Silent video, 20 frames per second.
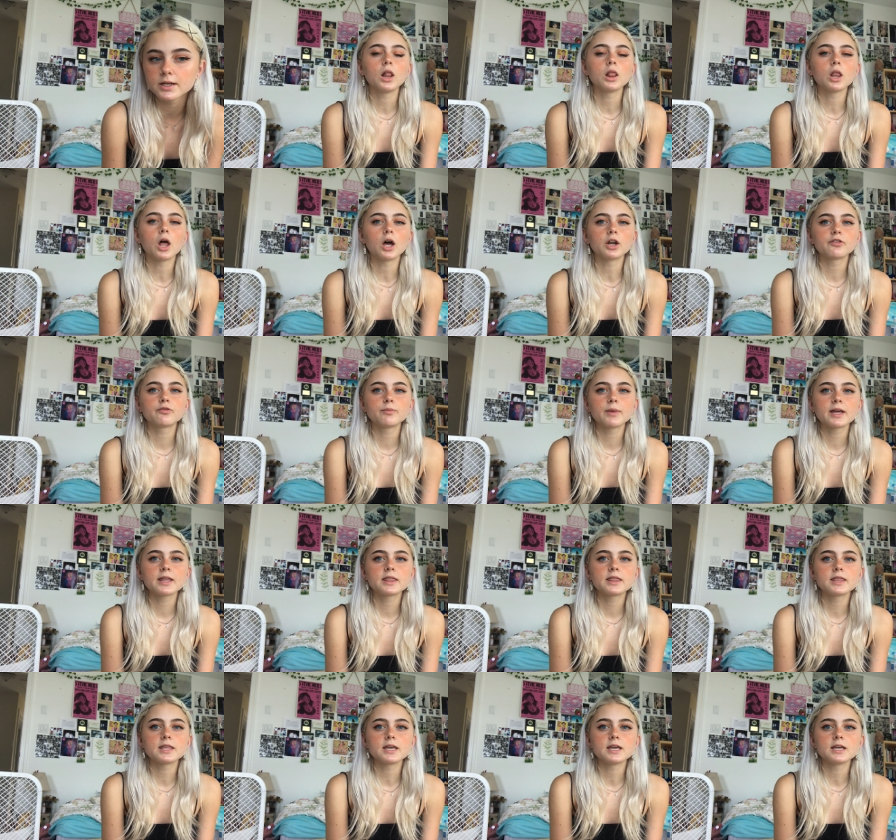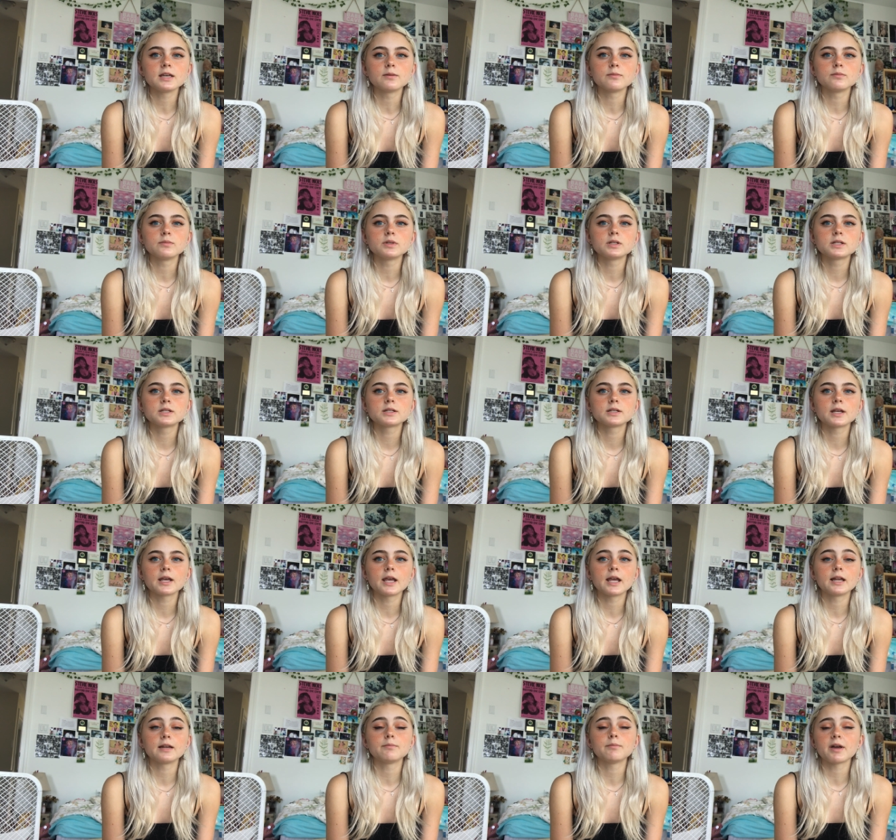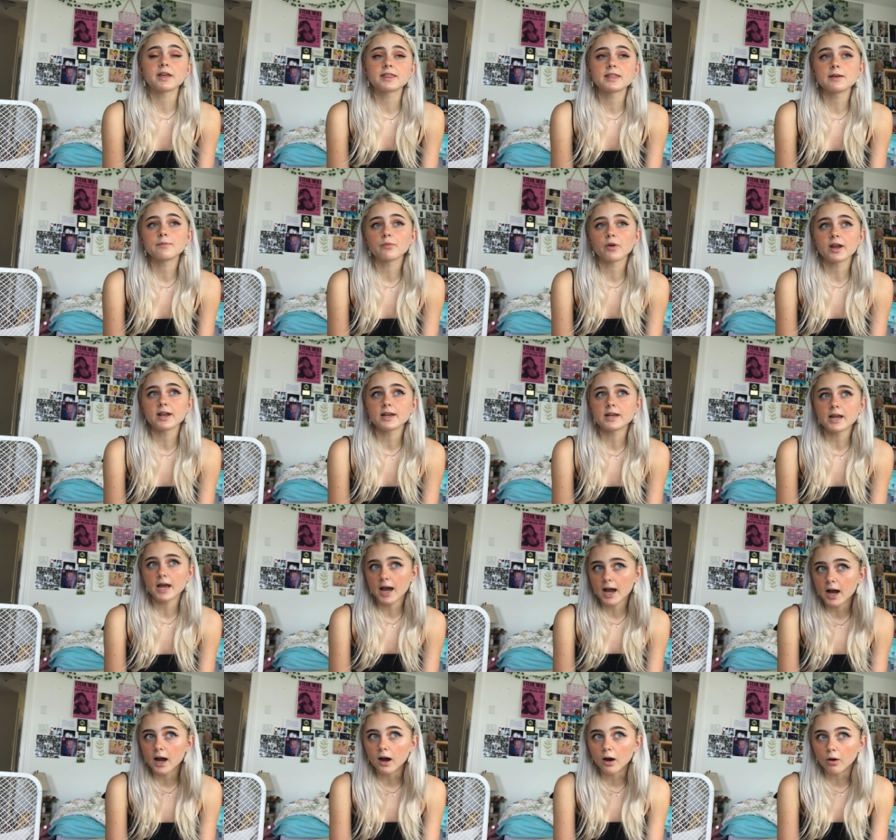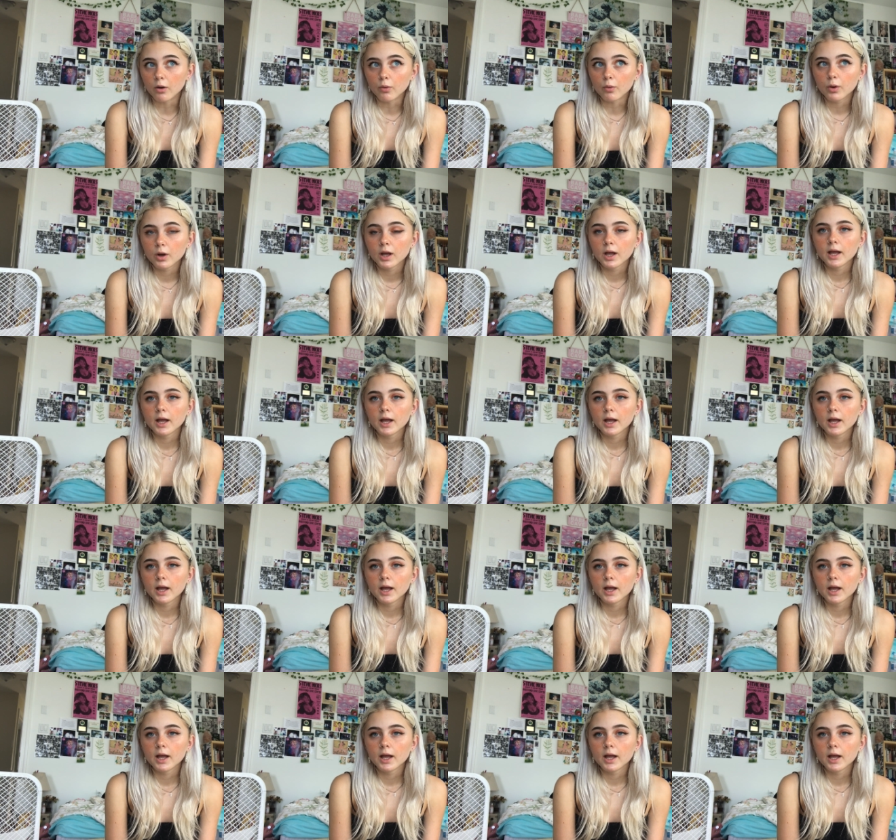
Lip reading: A lot of my themes, and my theme right now,